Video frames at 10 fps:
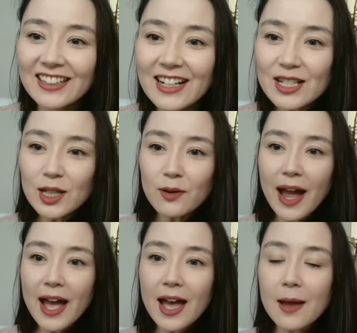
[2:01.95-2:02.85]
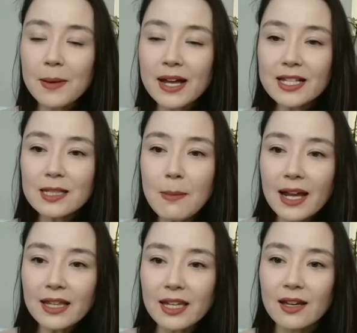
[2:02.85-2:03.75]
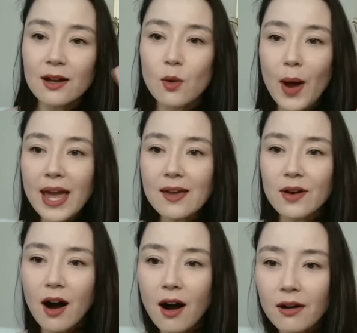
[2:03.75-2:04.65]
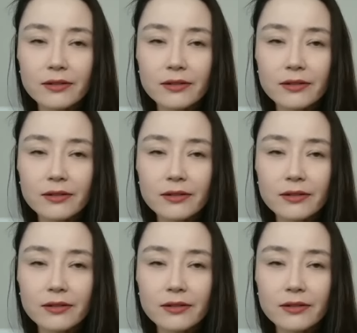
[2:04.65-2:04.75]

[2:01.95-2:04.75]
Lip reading: Sarab, smiley, wave, heart.